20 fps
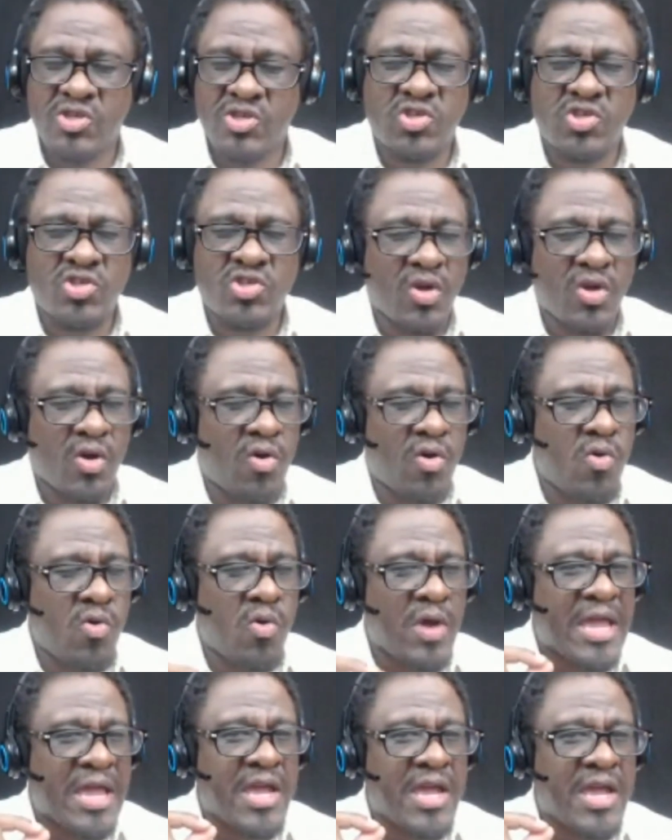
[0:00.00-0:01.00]

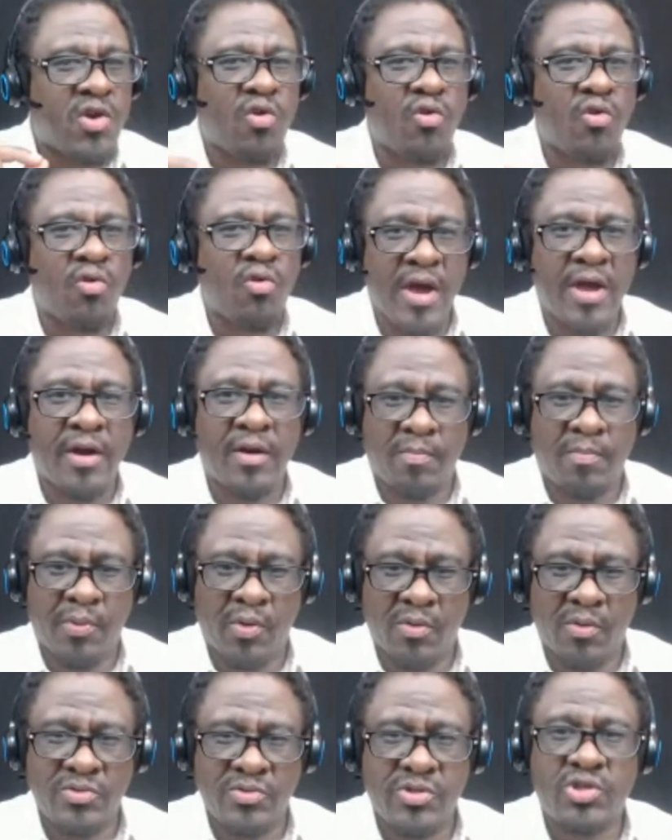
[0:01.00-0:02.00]
so
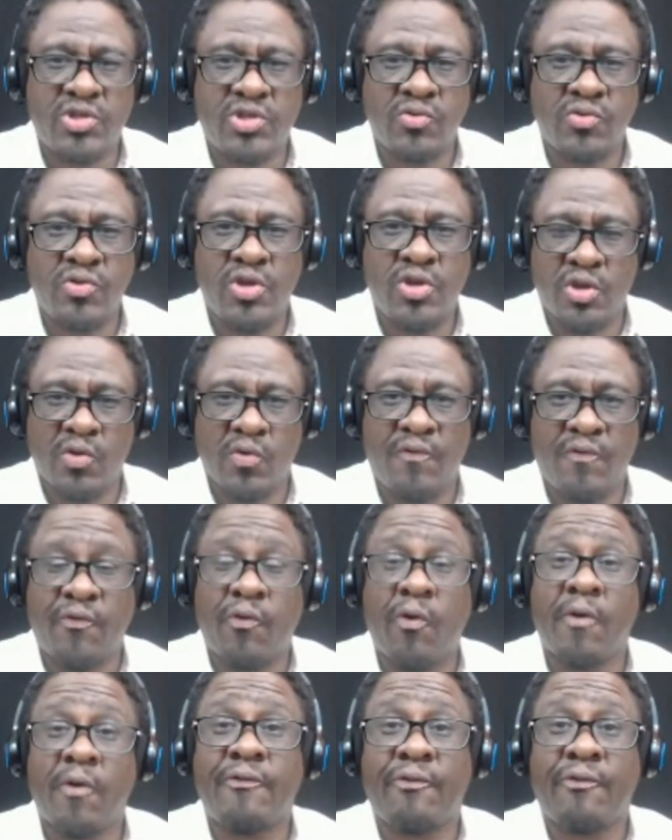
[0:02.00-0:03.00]
incredible to you
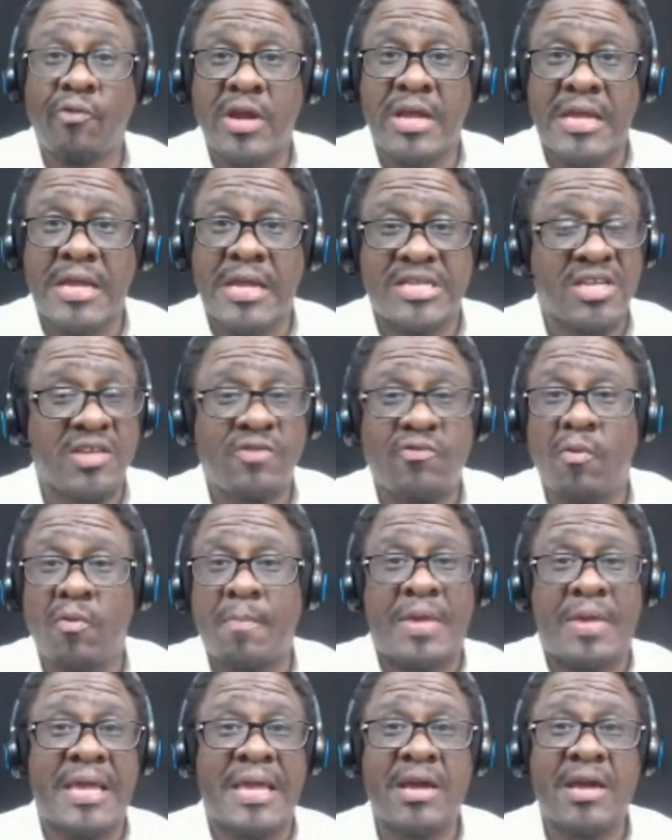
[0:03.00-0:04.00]
for free just for
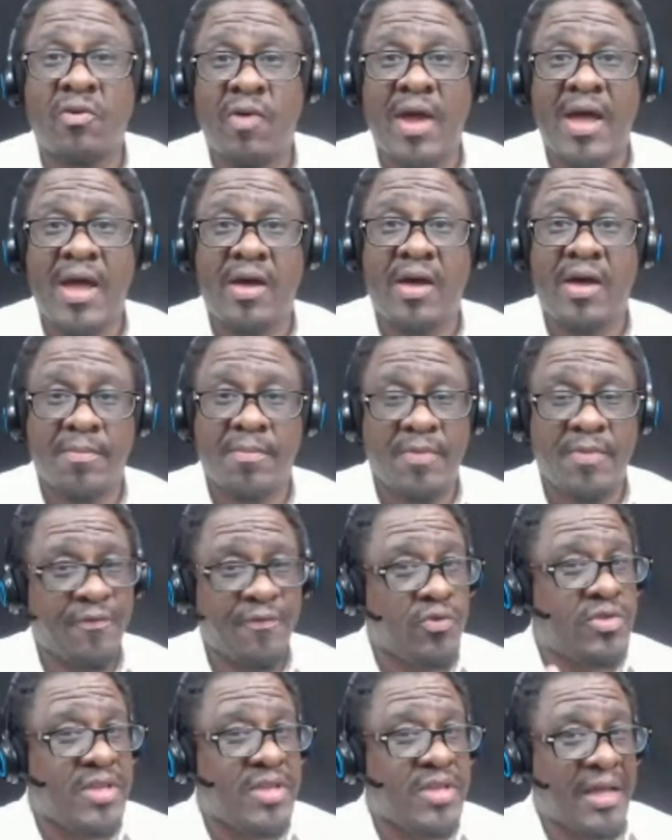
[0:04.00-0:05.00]
being around him.
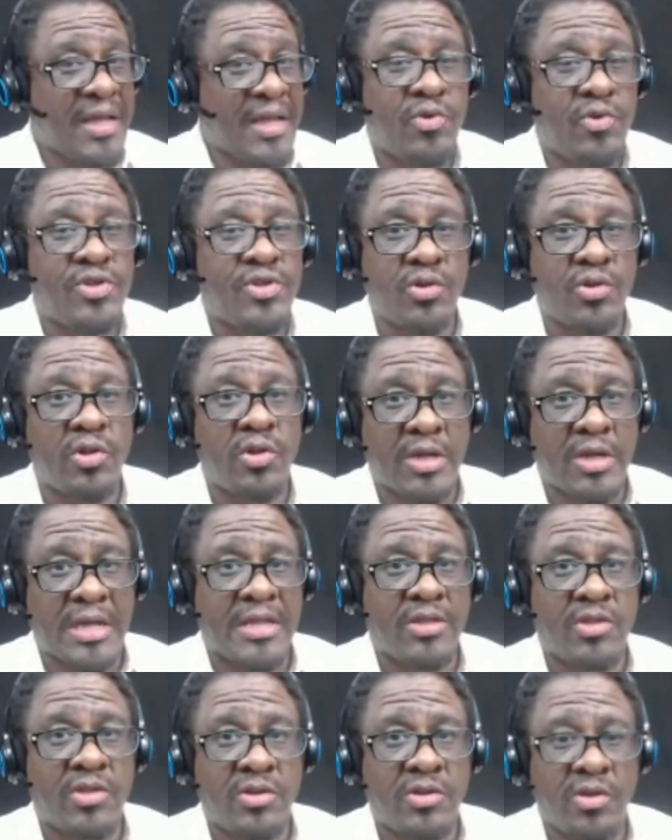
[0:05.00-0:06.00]
If you tell him what you're
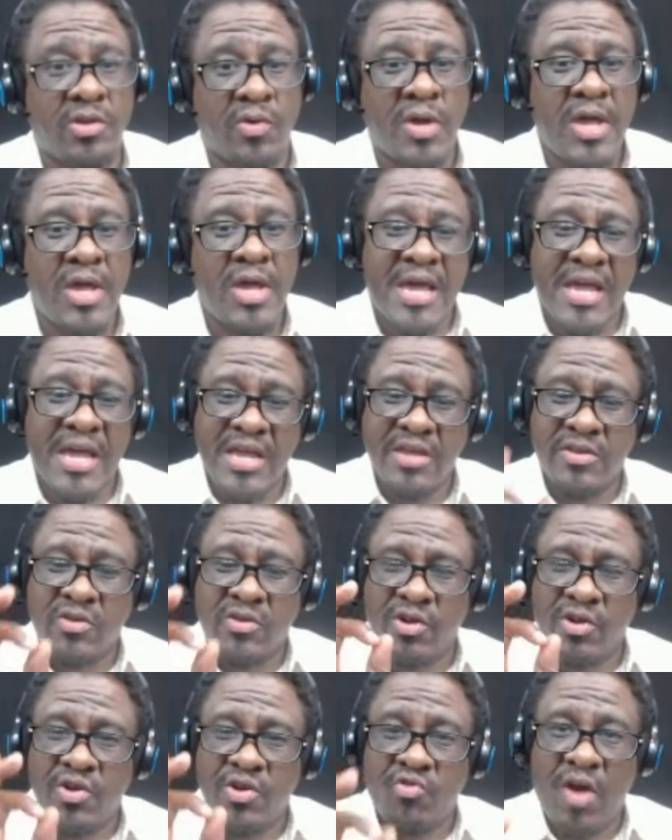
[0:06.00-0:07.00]
looking to do, he's
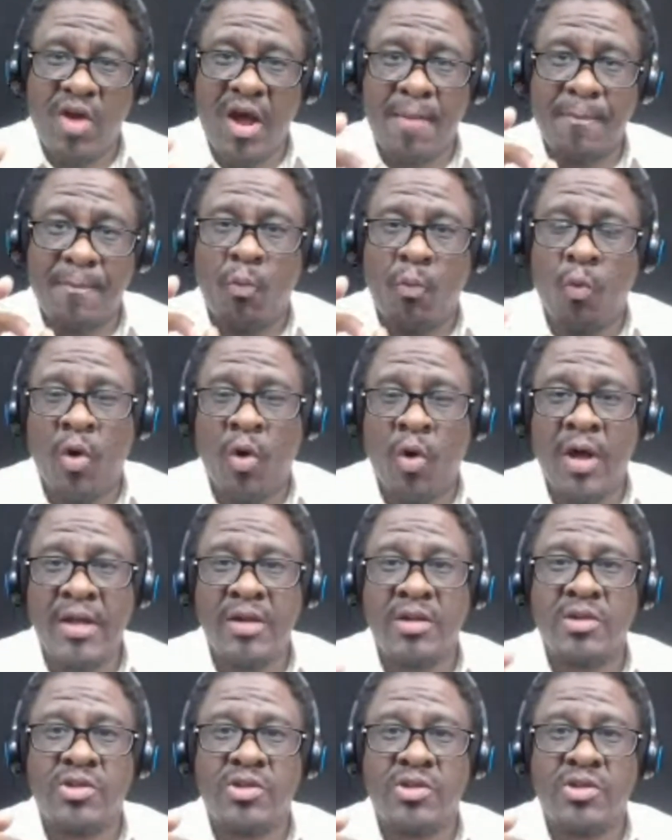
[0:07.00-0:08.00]
going to drop
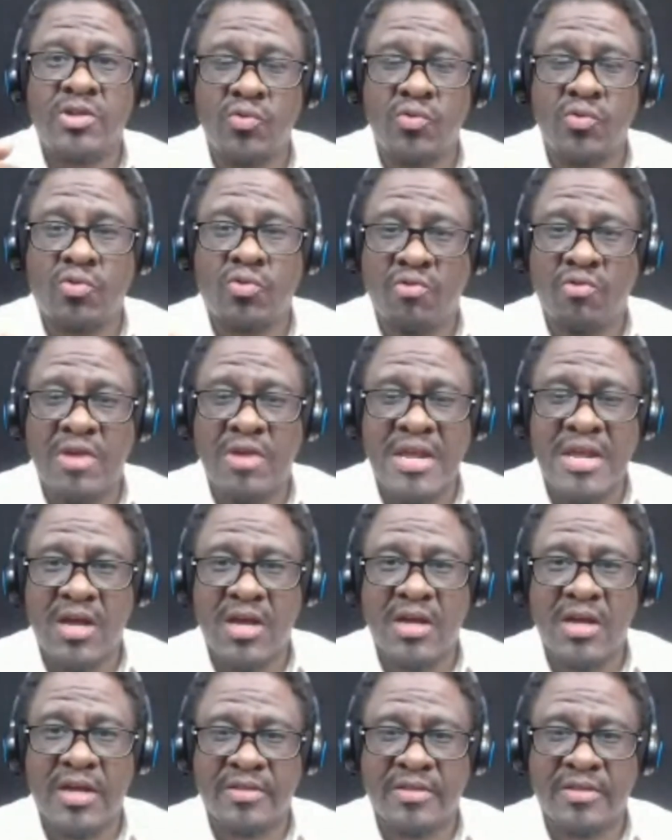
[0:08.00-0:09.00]
1, 2, 3
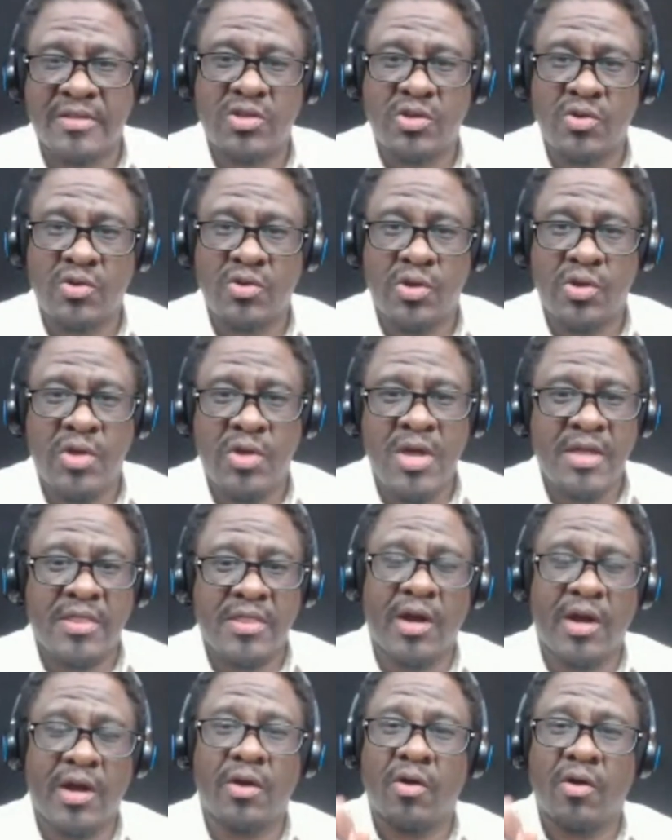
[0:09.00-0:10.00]
nuggets to you
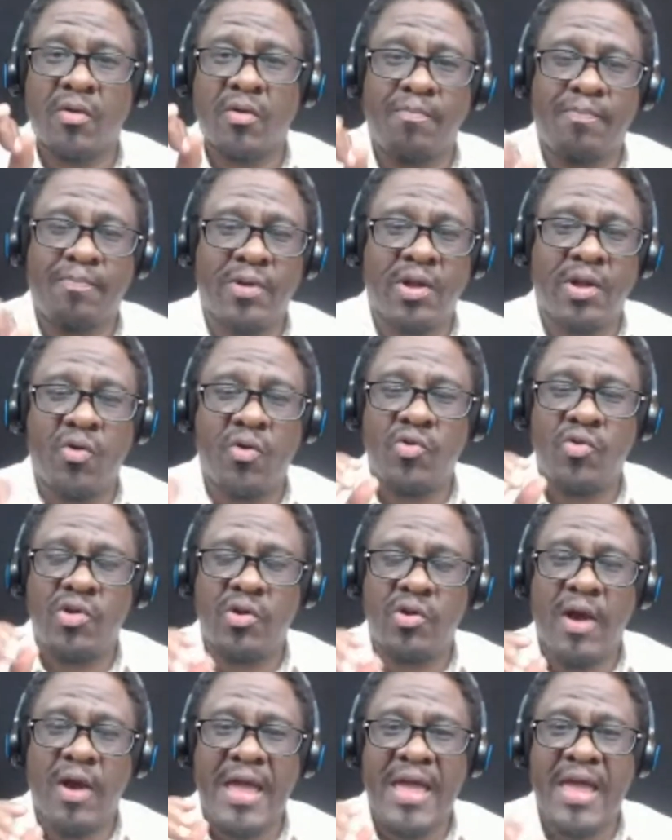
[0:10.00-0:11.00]
that are going to blow
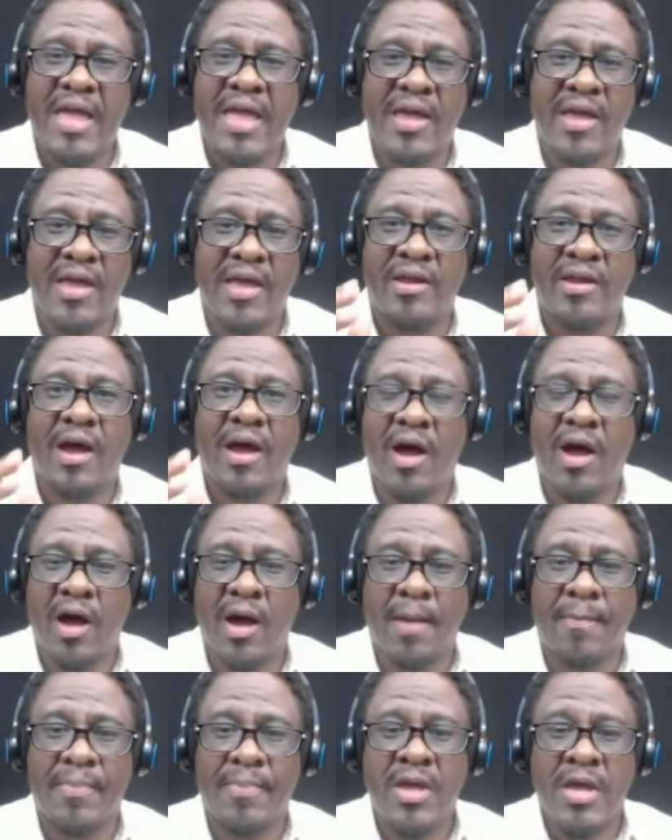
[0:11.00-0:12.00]
your head
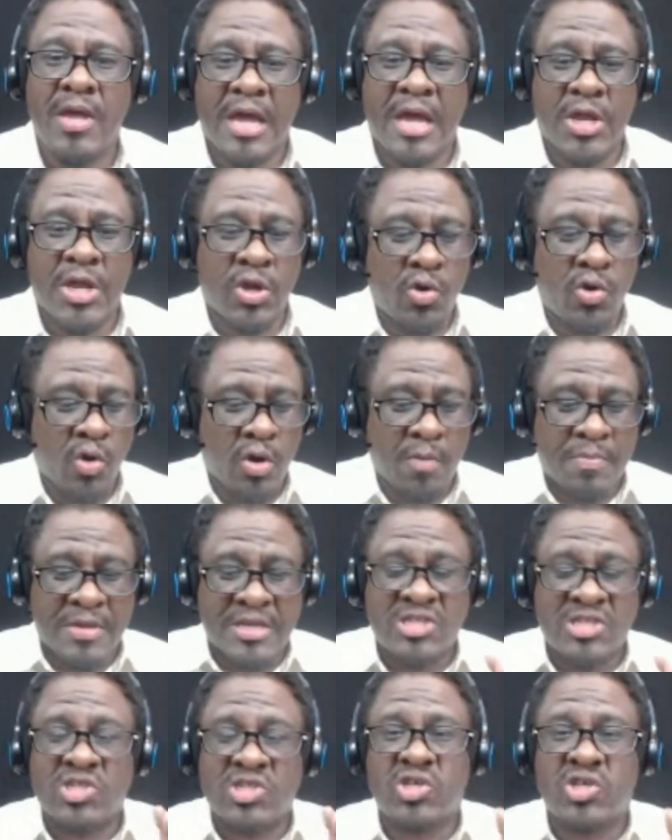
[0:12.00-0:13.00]
up. And you're going to
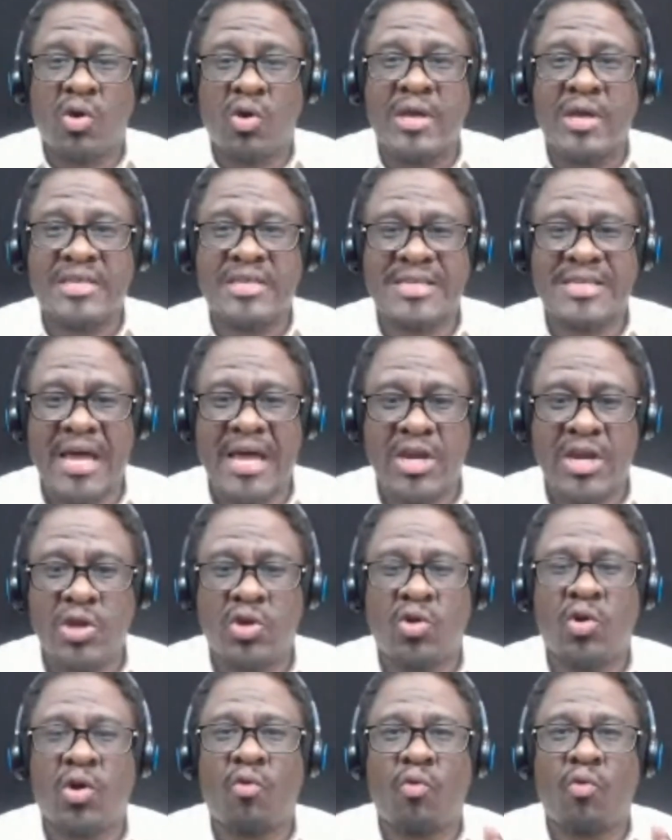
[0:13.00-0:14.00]
be so excited,
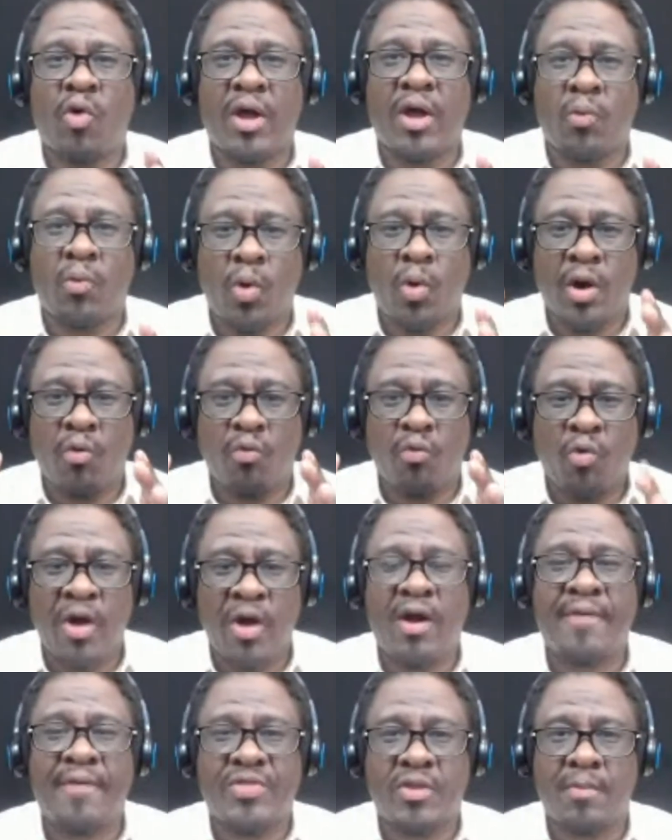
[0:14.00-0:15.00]
you're going to want to
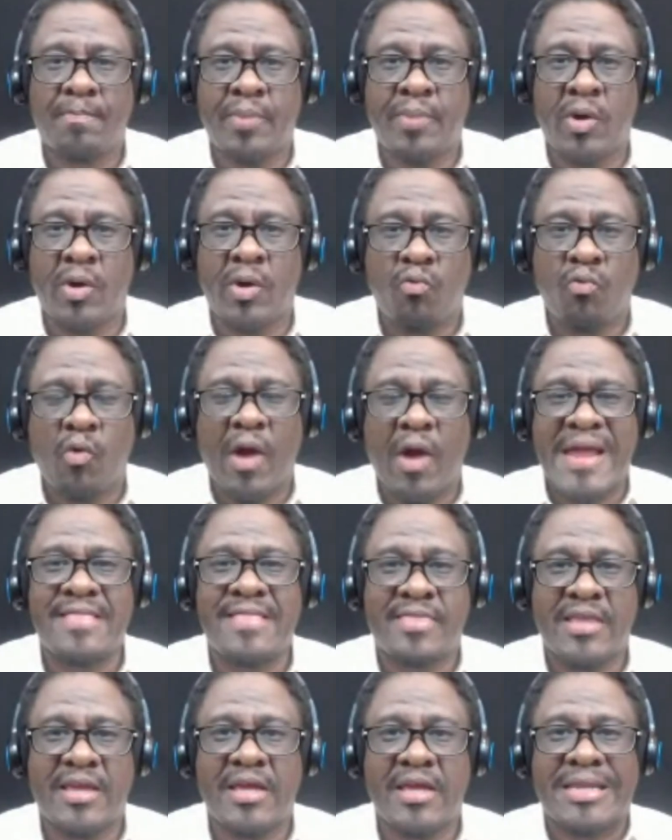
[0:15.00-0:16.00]
run off the boat
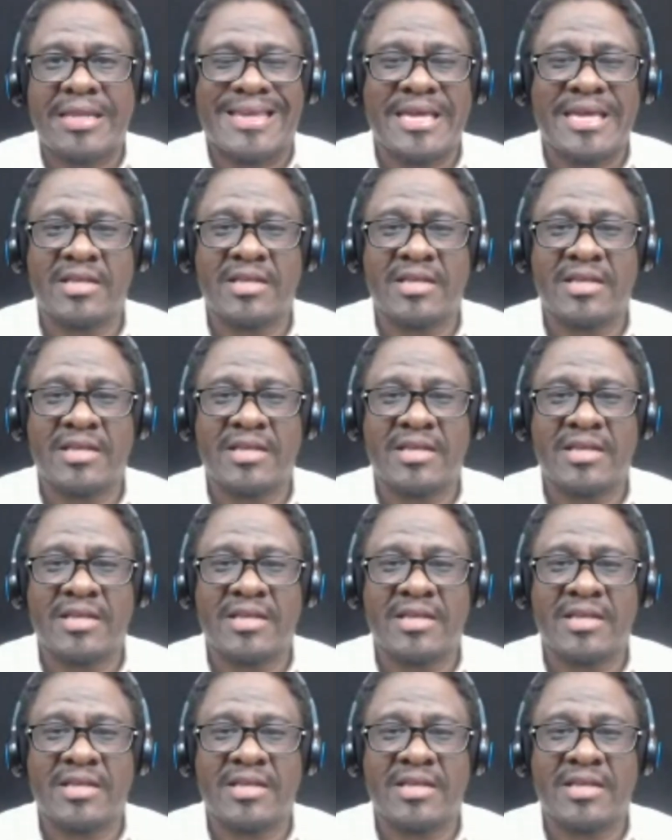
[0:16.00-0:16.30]
right then to